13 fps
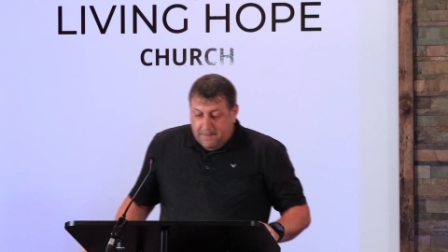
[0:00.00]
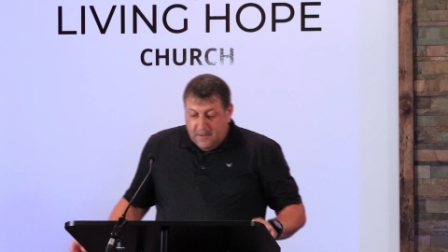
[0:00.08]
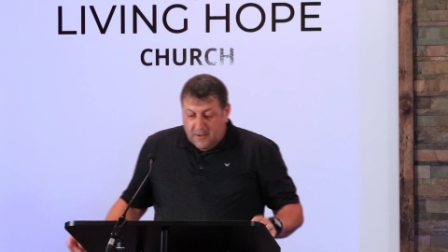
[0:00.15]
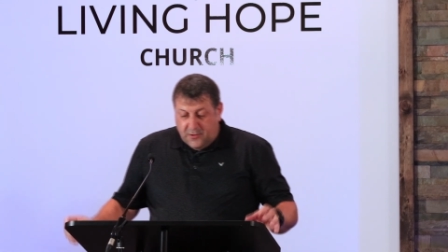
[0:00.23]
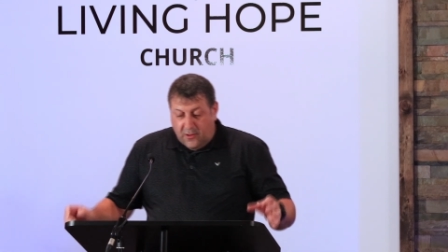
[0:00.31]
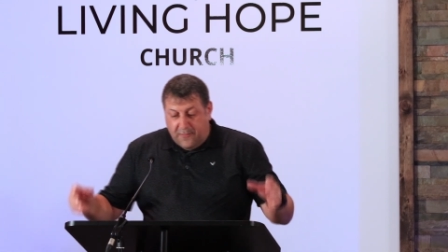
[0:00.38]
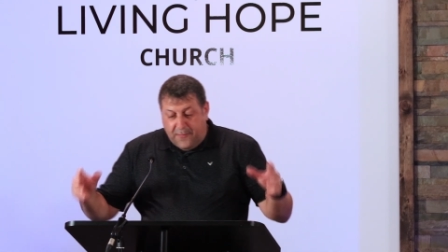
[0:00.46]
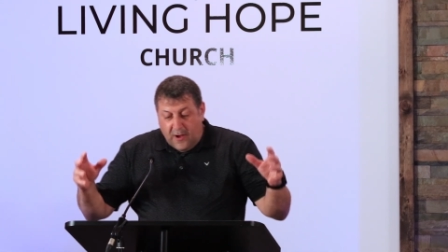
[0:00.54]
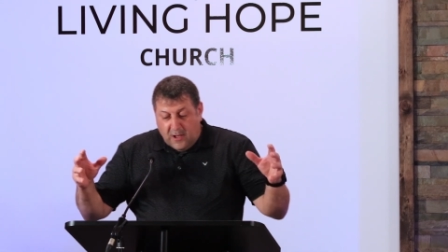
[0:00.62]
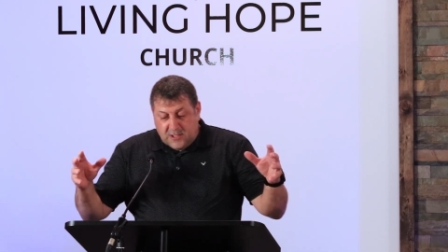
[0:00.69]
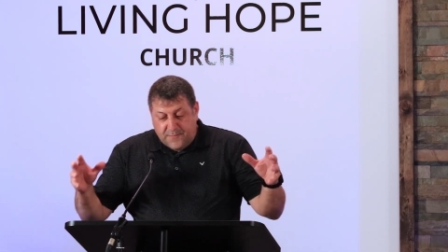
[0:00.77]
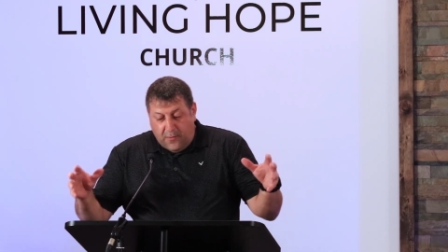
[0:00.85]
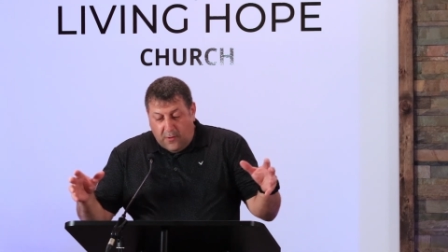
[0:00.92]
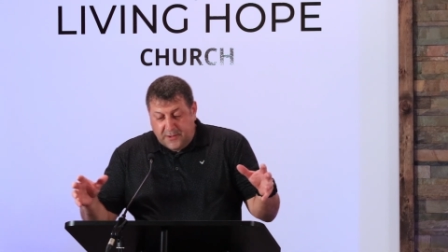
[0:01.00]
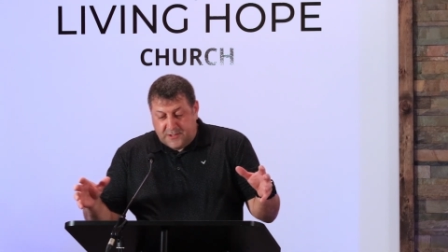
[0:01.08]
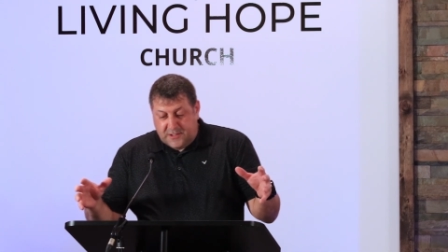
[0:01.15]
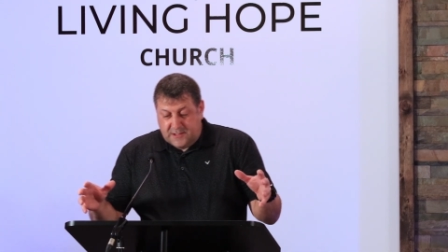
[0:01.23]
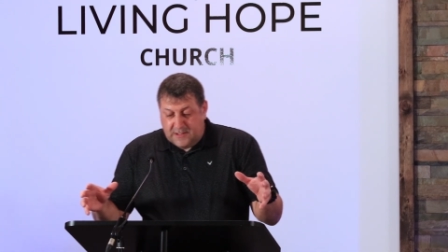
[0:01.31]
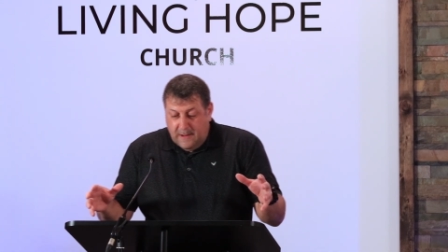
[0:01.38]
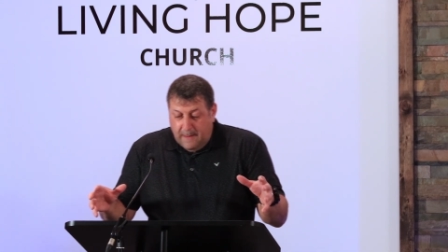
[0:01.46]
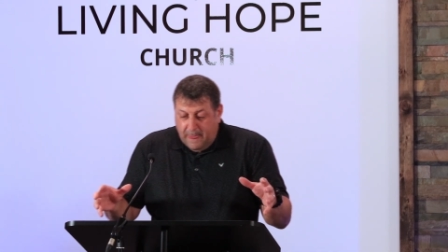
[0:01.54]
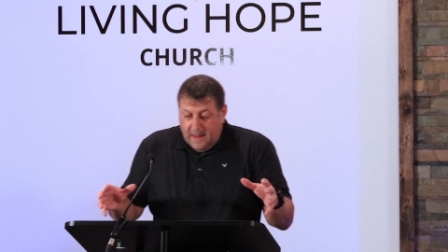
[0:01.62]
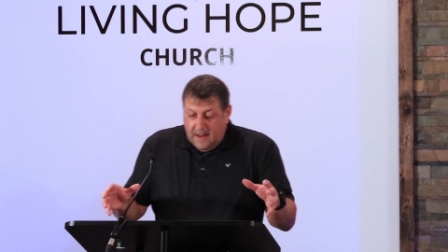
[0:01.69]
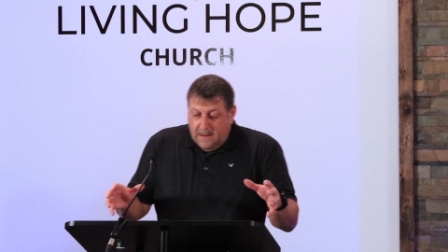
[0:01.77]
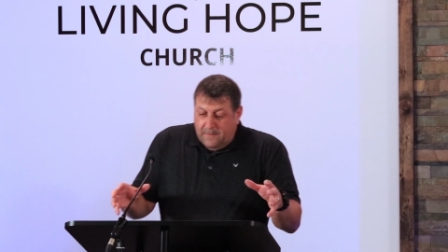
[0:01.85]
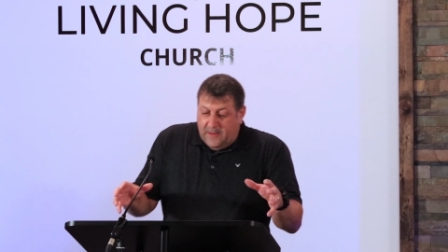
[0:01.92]
So the false voices
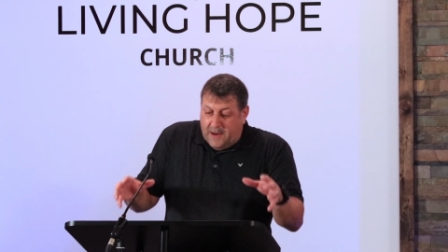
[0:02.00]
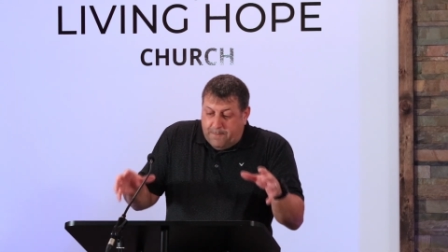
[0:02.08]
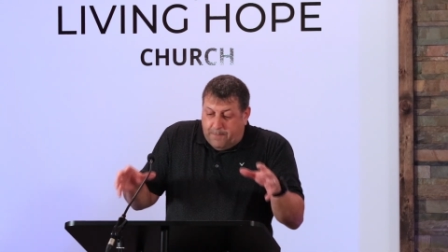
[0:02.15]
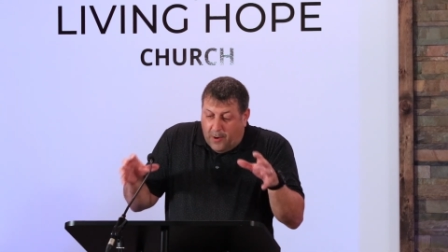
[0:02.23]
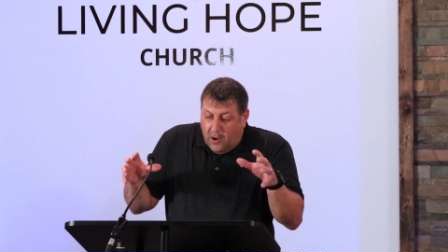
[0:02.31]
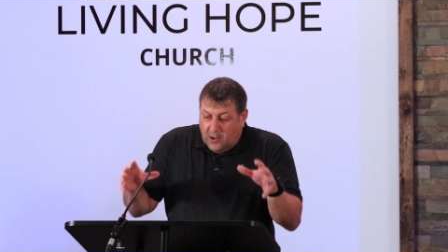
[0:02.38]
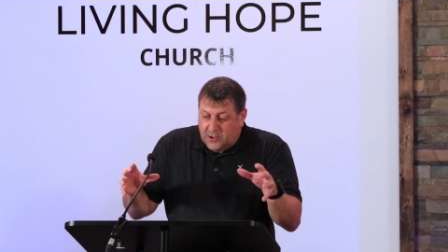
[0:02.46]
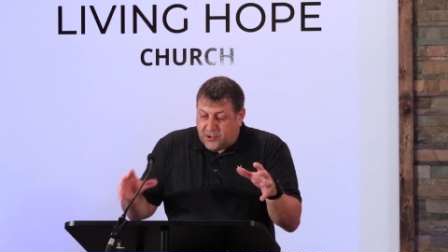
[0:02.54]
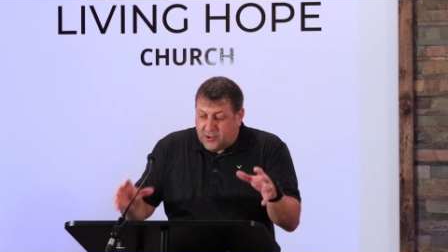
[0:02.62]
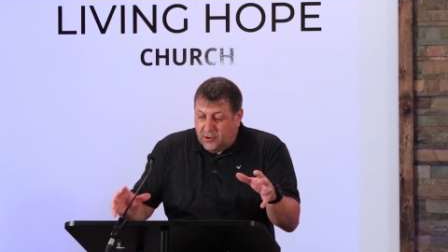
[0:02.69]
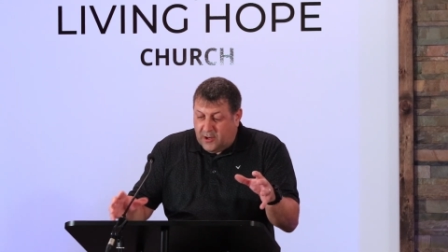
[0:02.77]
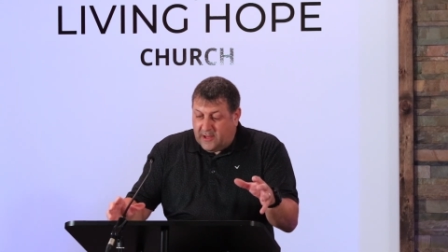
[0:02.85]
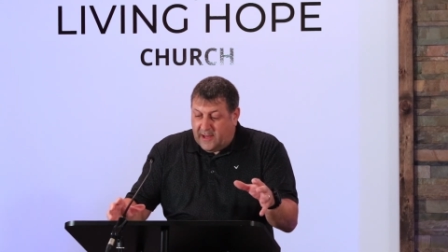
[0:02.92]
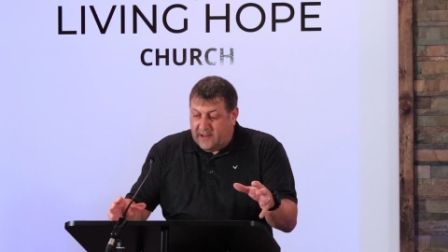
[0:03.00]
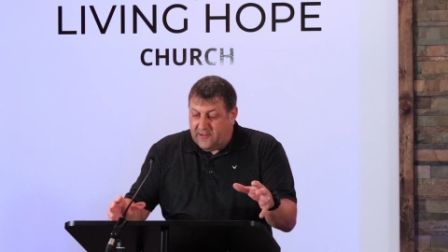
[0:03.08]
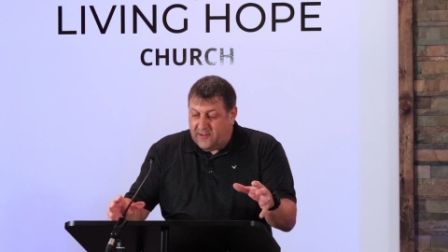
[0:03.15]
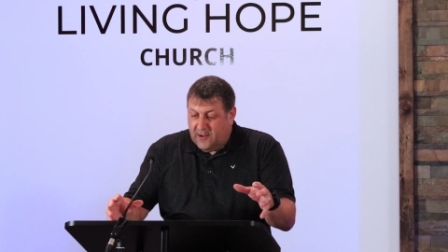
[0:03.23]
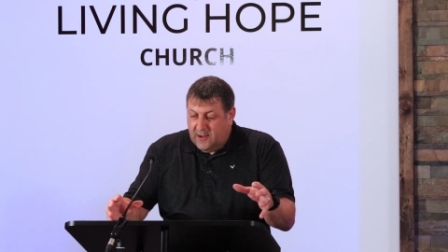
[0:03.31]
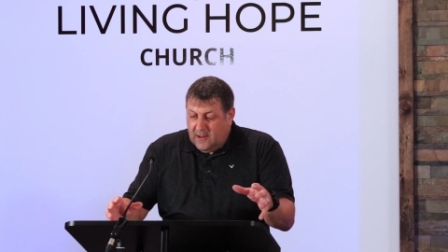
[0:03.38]
that Paul stood against